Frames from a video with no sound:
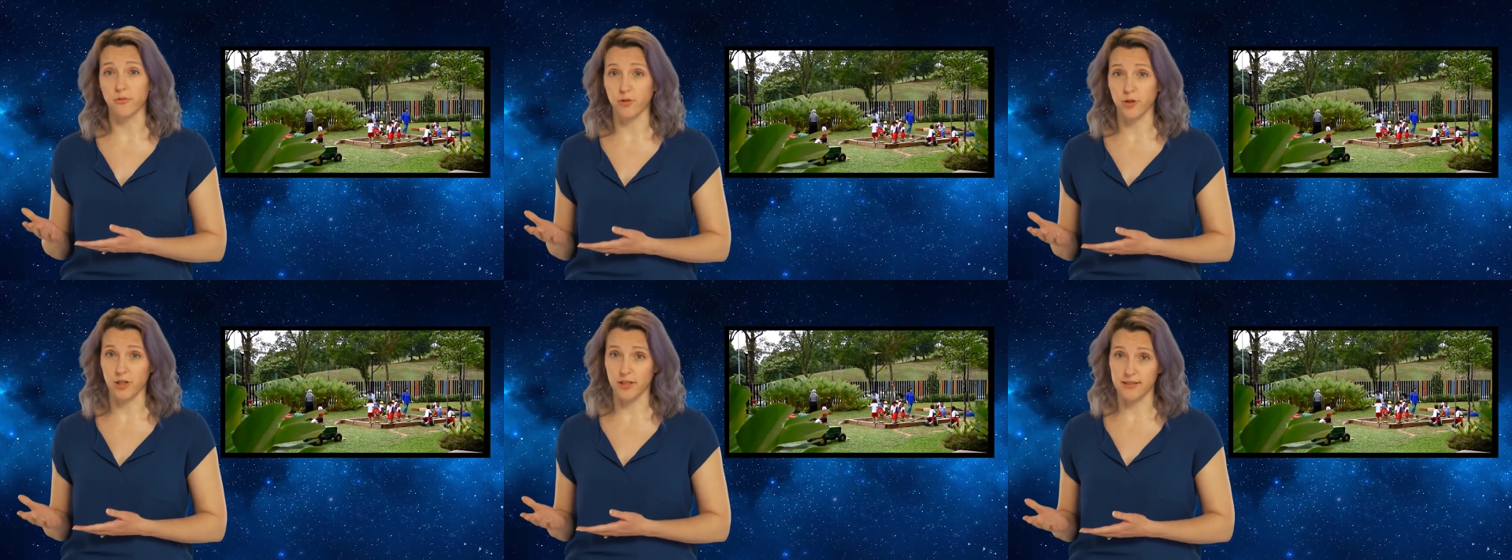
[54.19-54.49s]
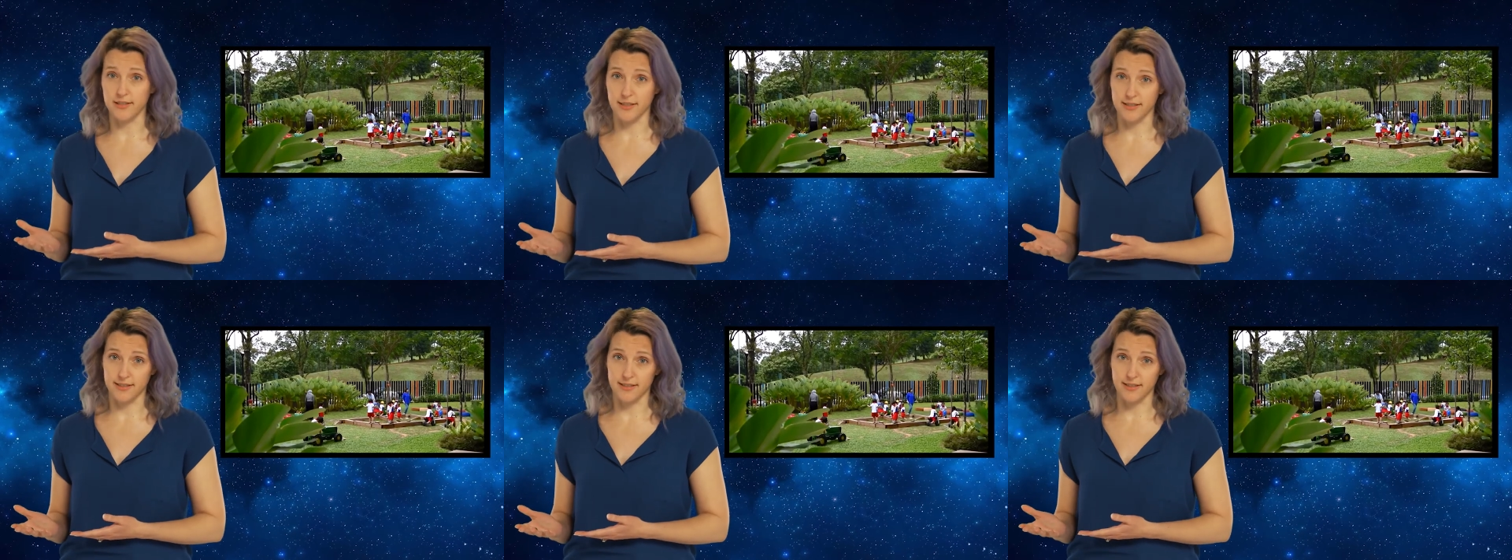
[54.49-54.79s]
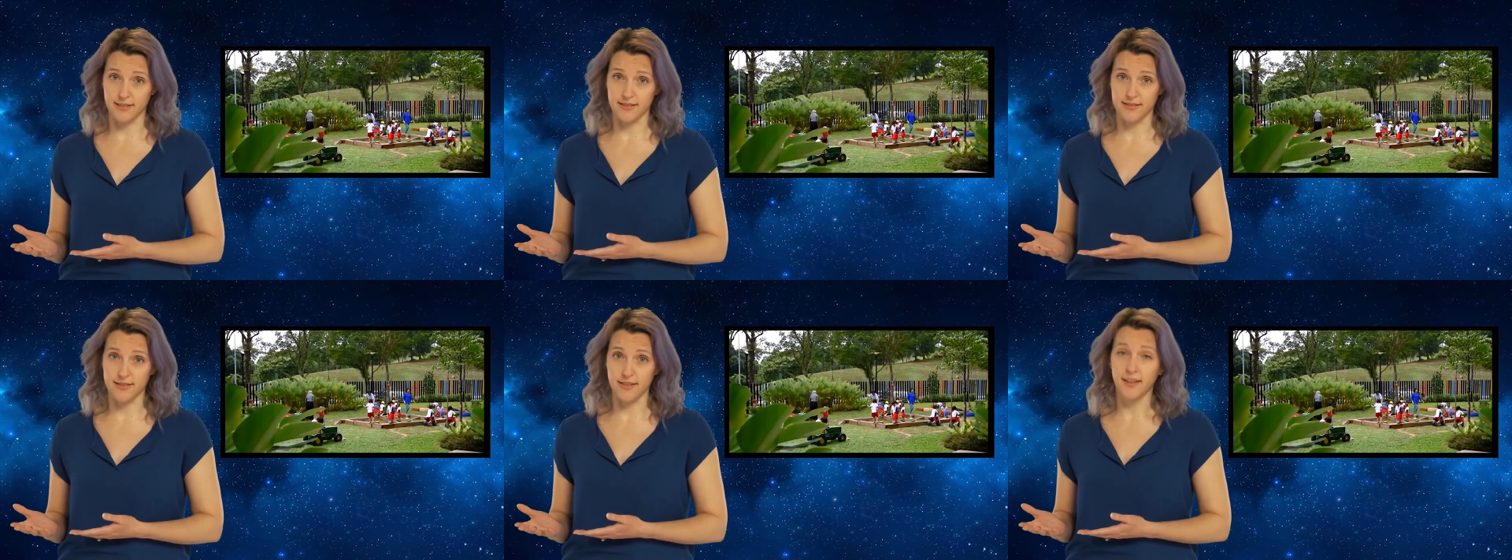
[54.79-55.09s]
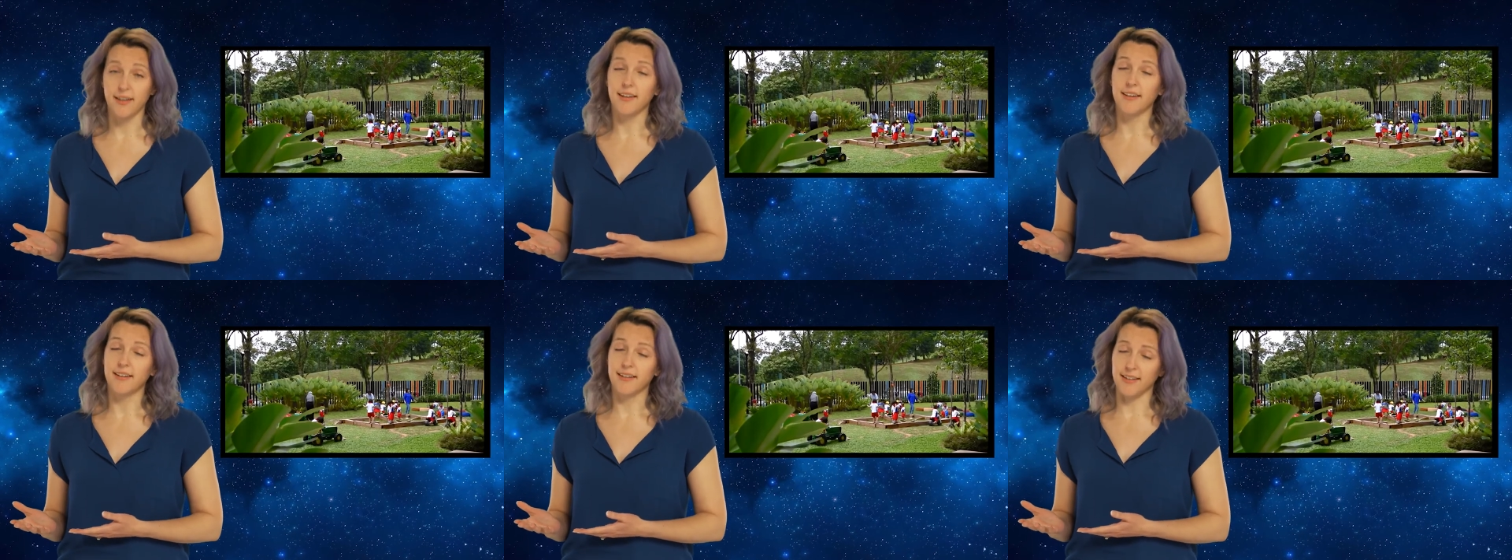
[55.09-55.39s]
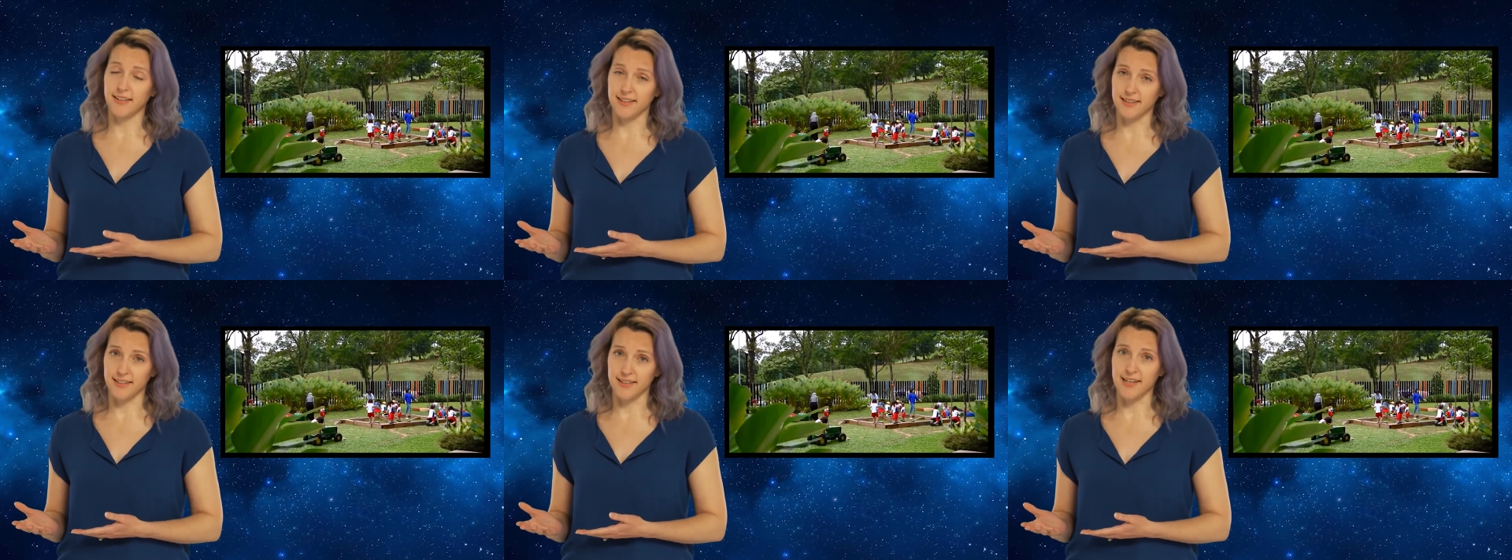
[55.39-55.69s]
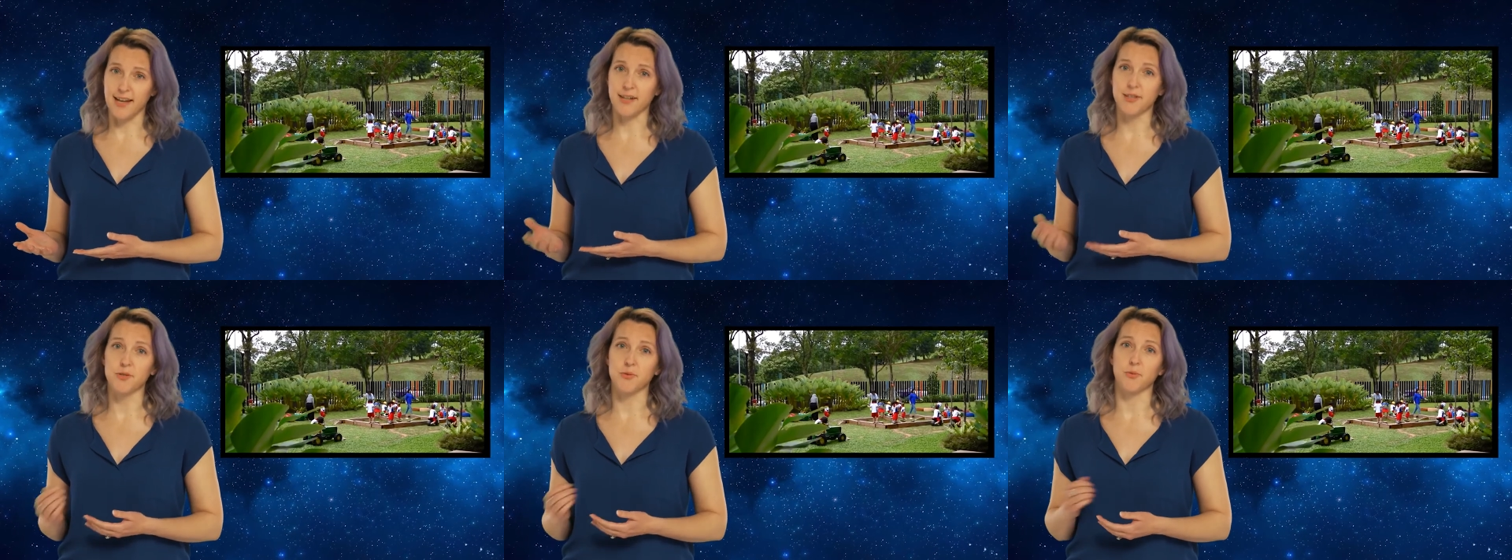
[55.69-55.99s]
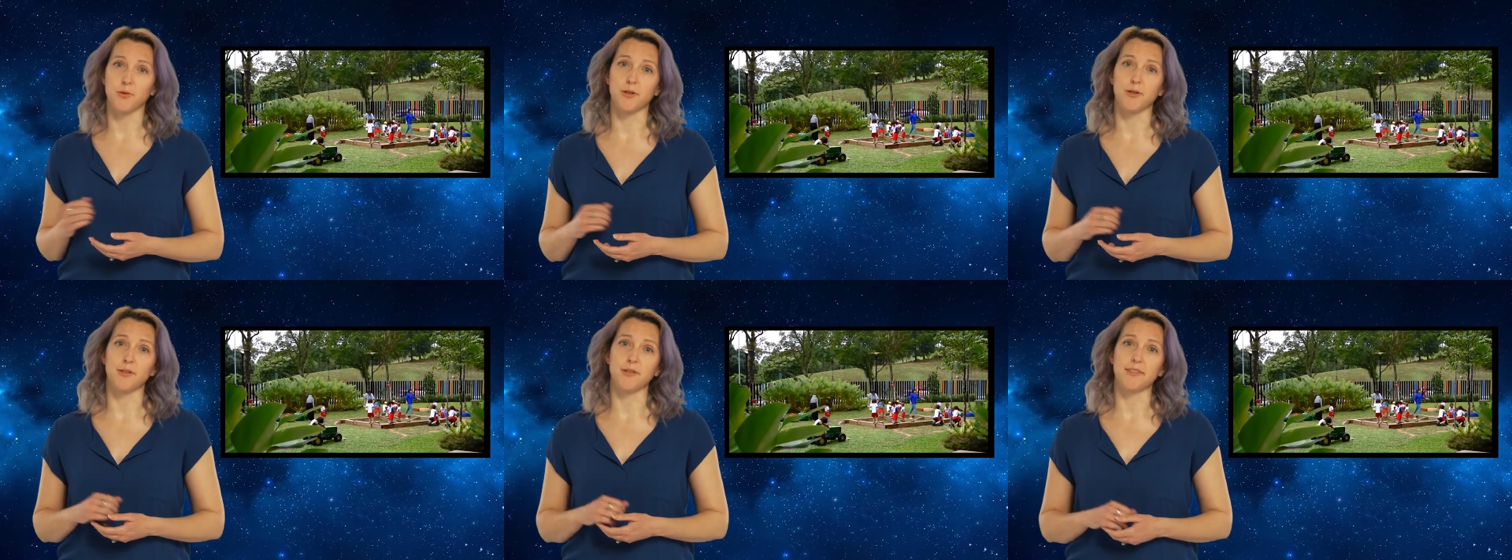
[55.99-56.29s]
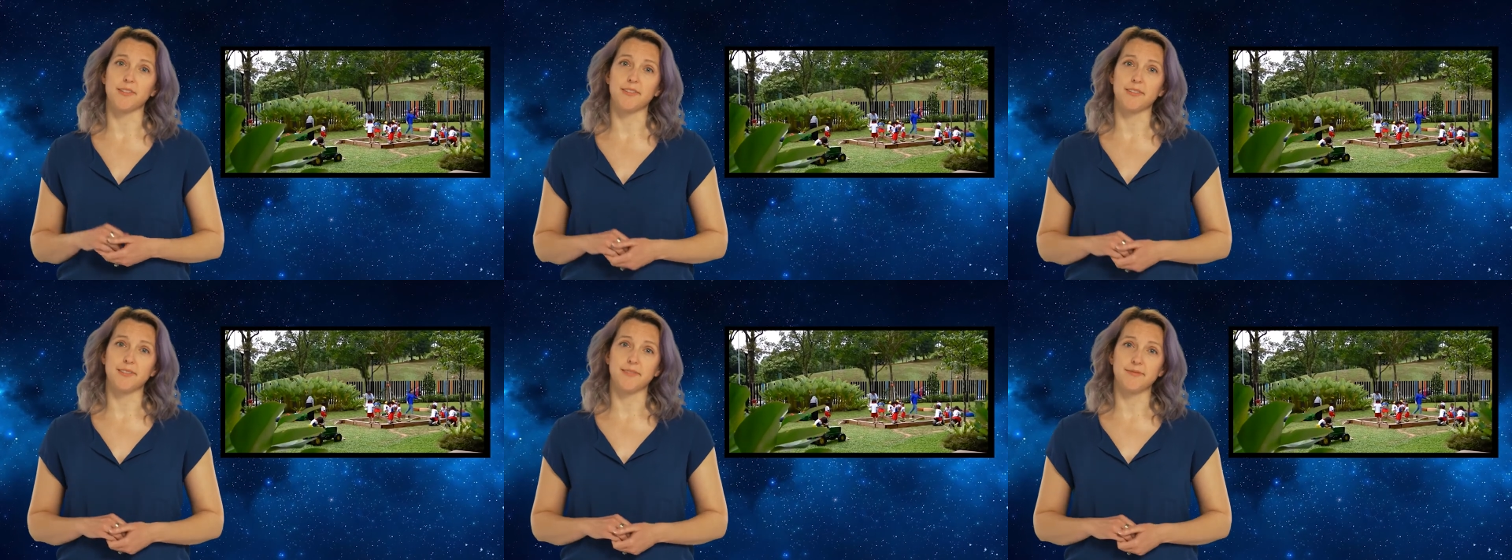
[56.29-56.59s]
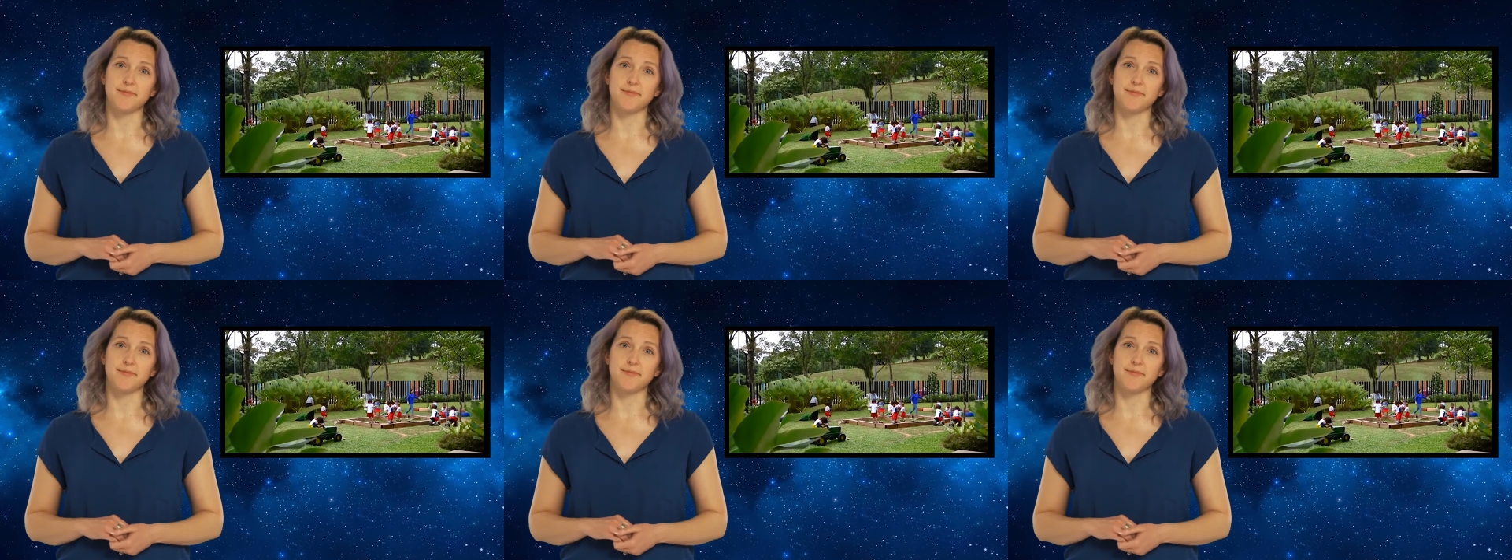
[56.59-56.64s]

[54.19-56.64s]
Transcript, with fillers: for existence in the next world.